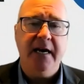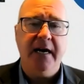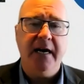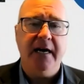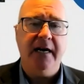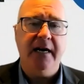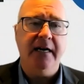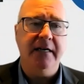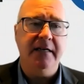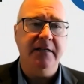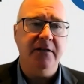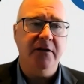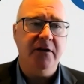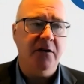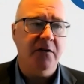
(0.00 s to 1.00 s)
Uh,
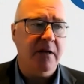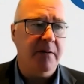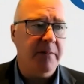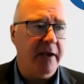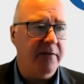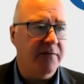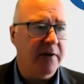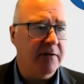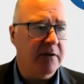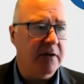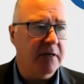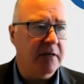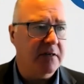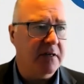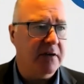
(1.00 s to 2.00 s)
you know, they pay
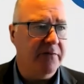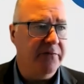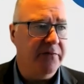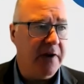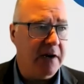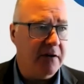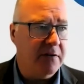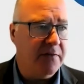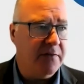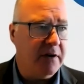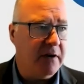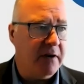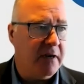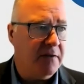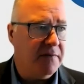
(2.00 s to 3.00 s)
very, very,
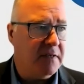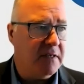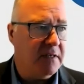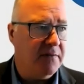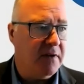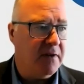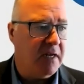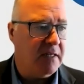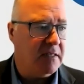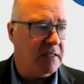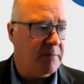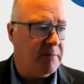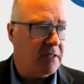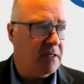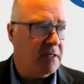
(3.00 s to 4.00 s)
very healthy dividends,
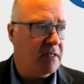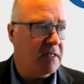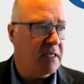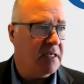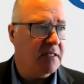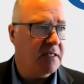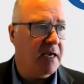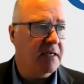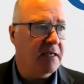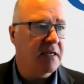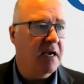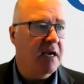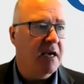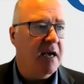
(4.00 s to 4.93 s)
especially these days,